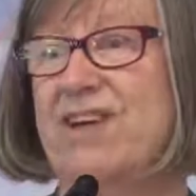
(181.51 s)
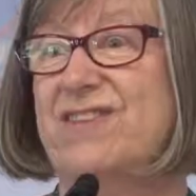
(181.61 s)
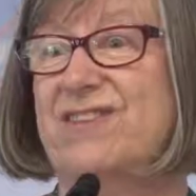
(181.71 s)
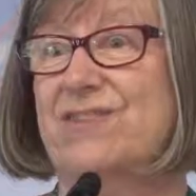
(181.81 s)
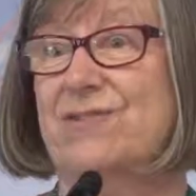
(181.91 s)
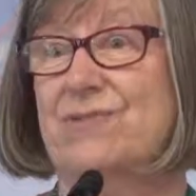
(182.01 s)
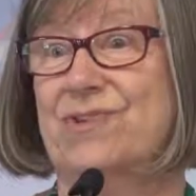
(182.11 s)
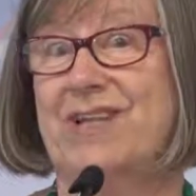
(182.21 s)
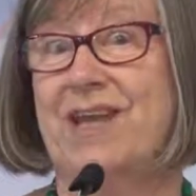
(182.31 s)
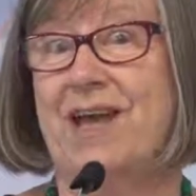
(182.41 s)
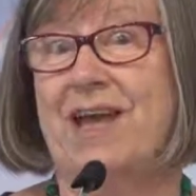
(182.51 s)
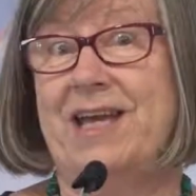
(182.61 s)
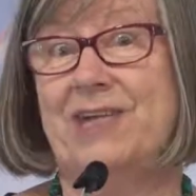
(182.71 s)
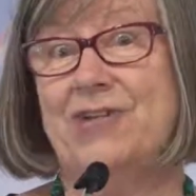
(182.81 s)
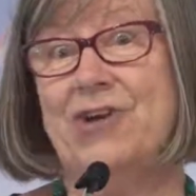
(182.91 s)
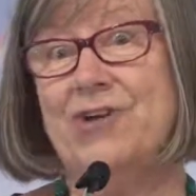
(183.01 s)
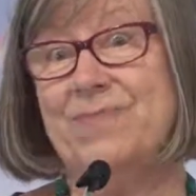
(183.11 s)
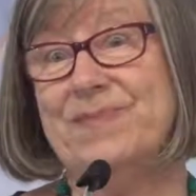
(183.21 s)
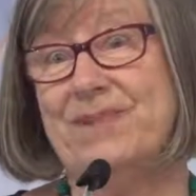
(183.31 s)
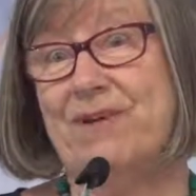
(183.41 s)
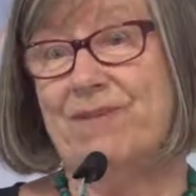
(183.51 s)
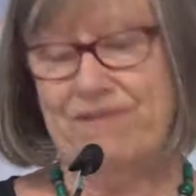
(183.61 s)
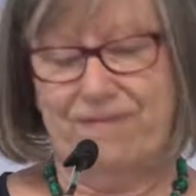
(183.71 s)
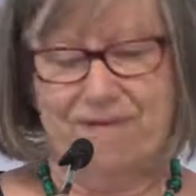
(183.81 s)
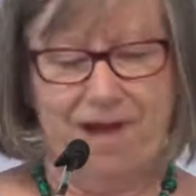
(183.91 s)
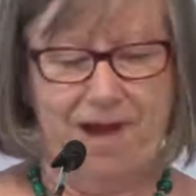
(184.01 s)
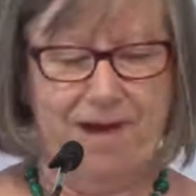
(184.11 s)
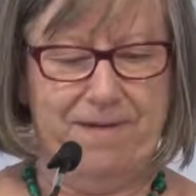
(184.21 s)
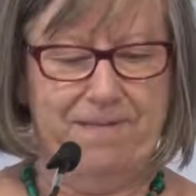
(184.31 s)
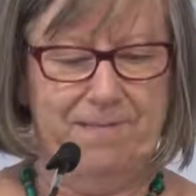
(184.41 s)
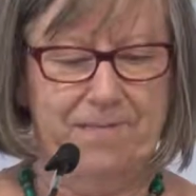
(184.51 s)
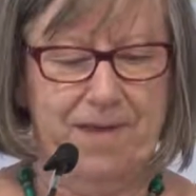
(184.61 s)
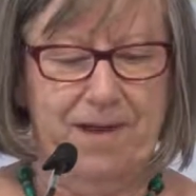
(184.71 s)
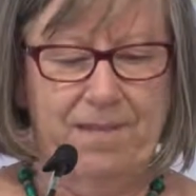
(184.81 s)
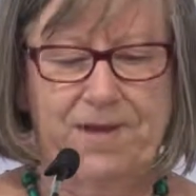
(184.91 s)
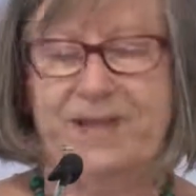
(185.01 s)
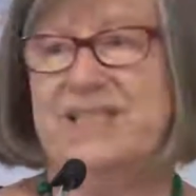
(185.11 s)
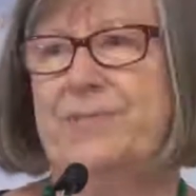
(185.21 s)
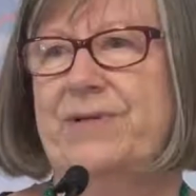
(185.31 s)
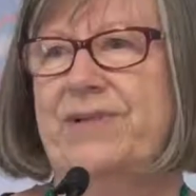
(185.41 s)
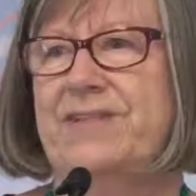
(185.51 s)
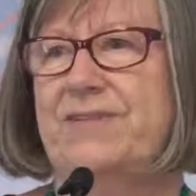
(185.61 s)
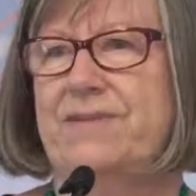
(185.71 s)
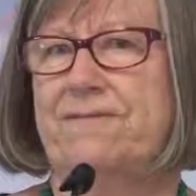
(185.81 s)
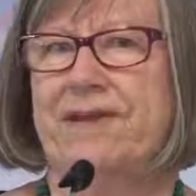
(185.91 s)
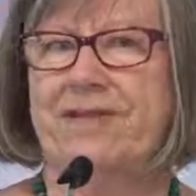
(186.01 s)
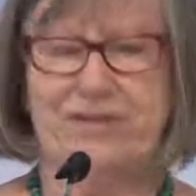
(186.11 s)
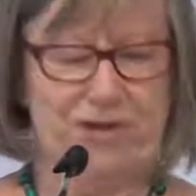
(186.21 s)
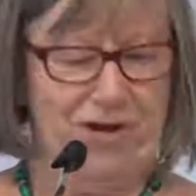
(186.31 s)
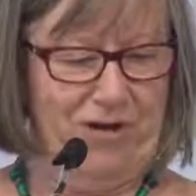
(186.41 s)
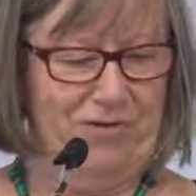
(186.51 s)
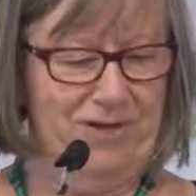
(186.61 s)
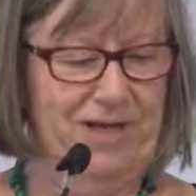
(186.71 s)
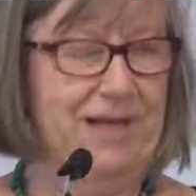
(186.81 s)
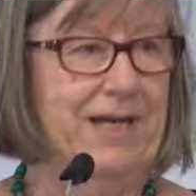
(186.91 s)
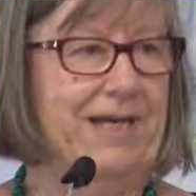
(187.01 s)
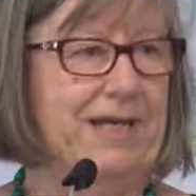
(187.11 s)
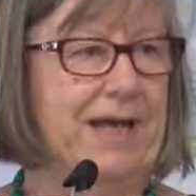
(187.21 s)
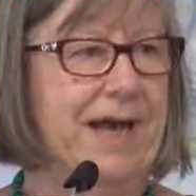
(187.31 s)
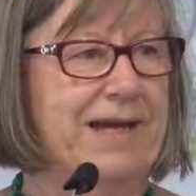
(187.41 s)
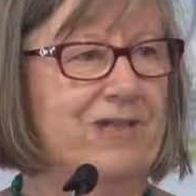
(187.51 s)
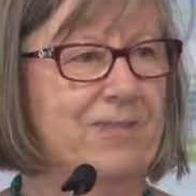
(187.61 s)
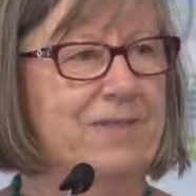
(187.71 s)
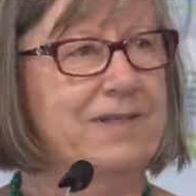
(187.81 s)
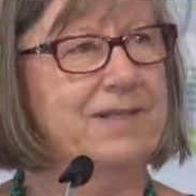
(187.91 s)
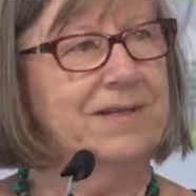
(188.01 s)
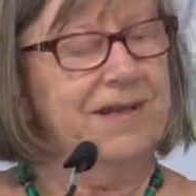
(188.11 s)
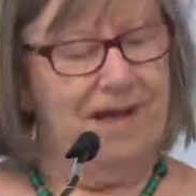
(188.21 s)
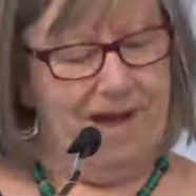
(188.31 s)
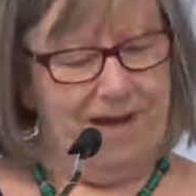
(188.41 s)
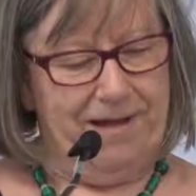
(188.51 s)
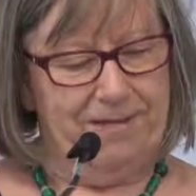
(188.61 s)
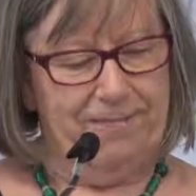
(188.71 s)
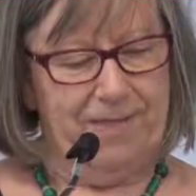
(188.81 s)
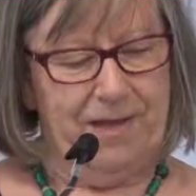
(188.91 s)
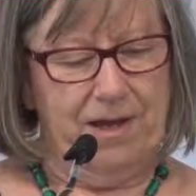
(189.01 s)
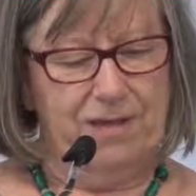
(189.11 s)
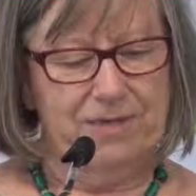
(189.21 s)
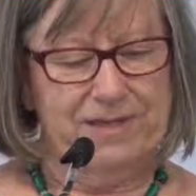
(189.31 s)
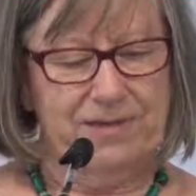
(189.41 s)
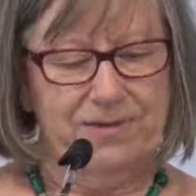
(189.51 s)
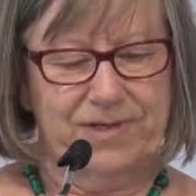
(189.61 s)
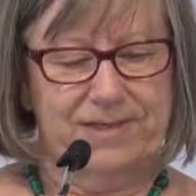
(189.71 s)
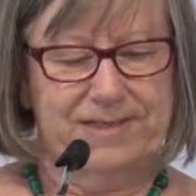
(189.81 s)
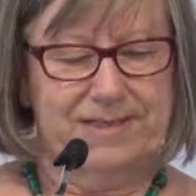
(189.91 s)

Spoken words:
story in terms of my experience of interfaith dialogue and engagement. I'll also look at